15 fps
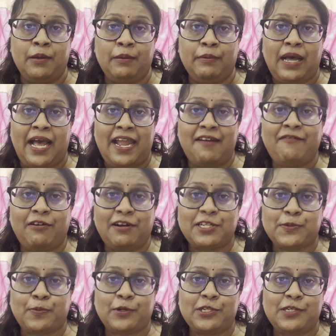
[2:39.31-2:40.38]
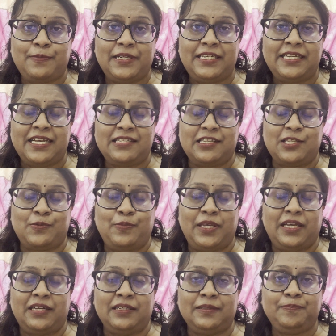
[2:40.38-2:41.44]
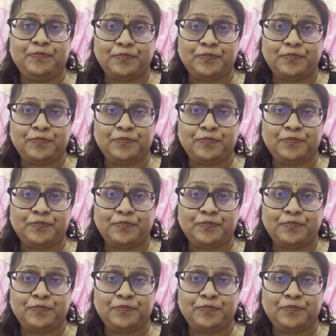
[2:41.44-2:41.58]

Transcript: I have a responsibility as a speaker.